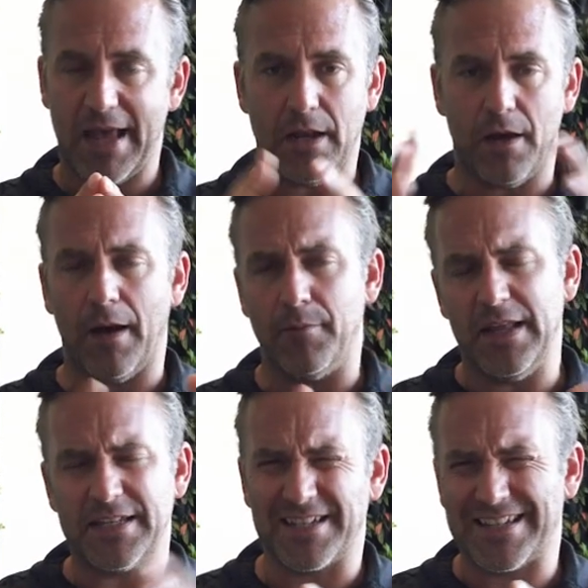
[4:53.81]
and
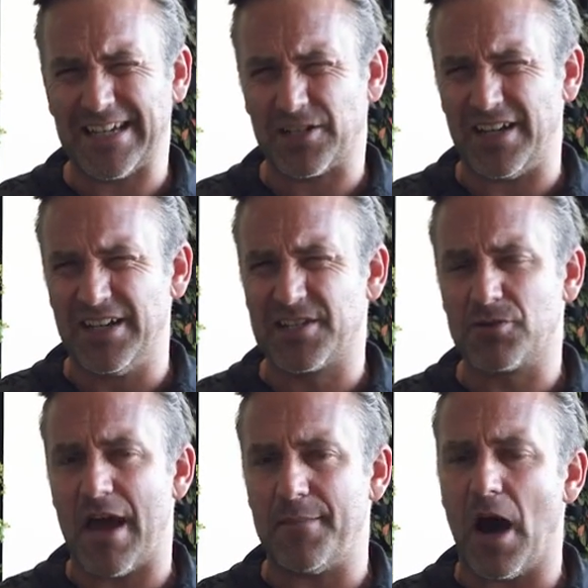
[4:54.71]
let's stick to
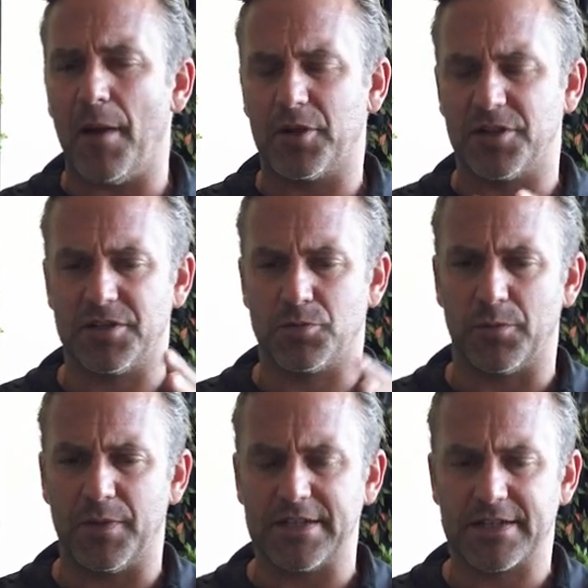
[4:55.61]
Instagram now because it's
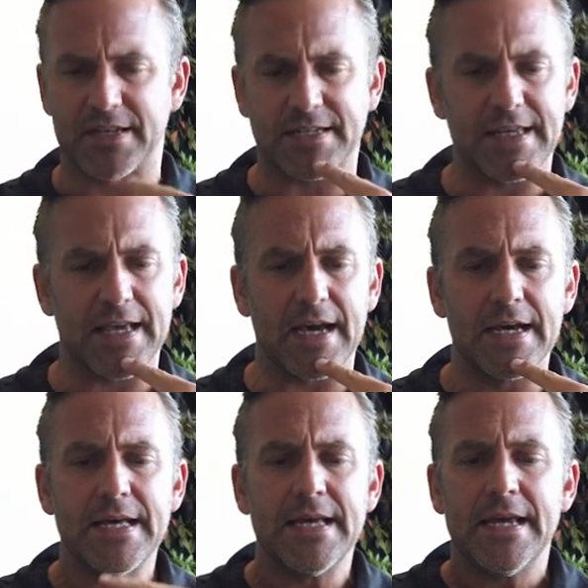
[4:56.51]
what we're discussing here,